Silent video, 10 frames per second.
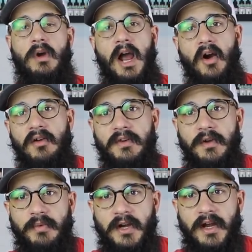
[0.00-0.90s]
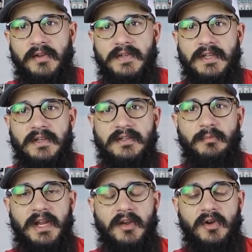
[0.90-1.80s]
However you pronounce it, there's a
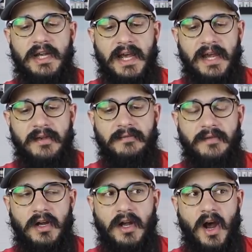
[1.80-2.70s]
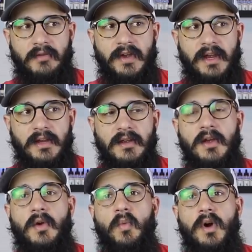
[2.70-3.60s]
mango agave, agave
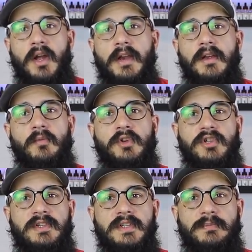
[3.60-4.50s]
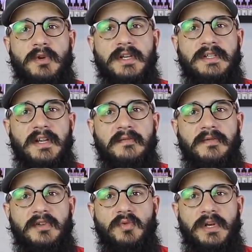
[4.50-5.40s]
one, which is a spring scent
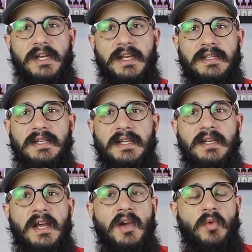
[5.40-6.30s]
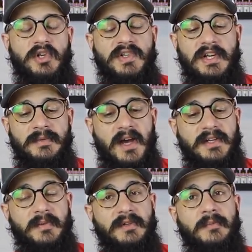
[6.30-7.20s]
for 2019, which seems
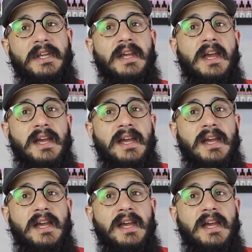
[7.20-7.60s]
awesome to me.